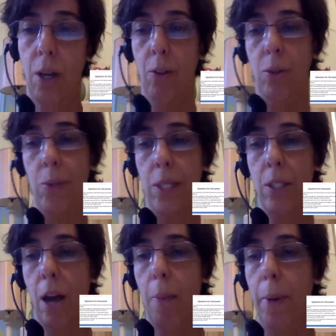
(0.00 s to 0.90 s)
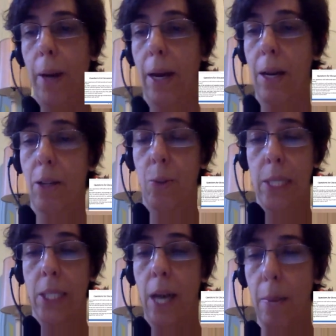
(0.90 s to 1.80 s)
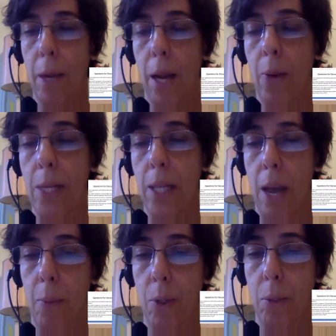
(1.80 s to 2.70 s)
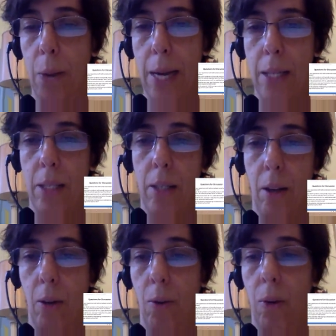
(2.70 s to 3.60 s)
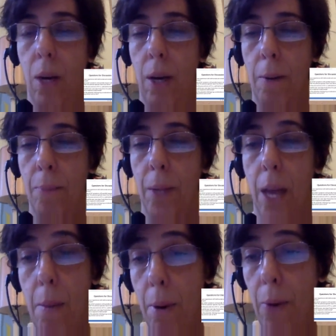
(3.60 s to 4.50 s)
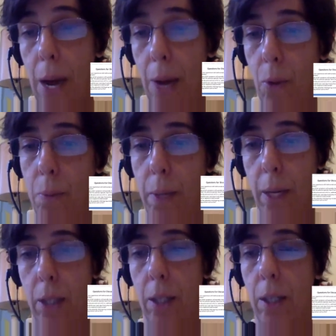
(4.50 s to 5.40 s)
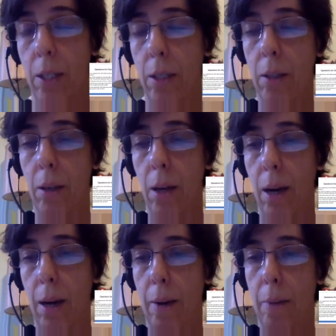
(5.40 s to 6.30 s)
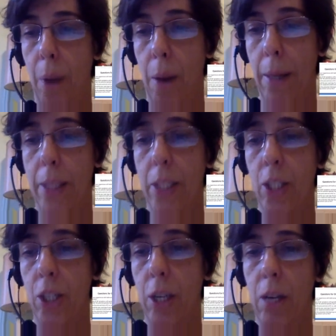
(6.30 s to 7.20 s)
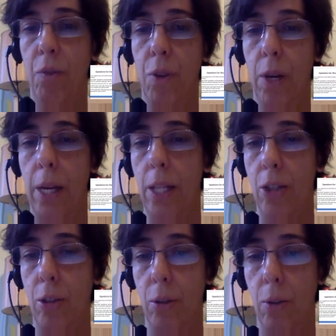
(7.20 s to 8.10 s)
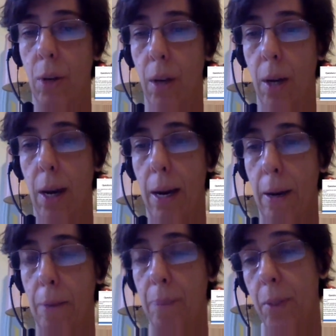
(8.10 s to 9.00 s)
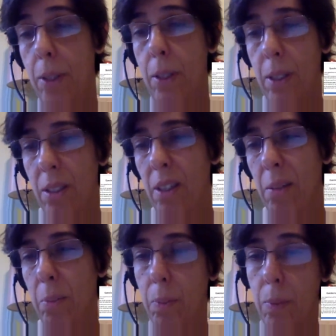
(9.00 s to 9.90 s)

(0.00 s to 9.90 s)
know. Do we stop it? Do we time it like we time with prednisone? Imuran will be a good probably addition if you need to. It's considered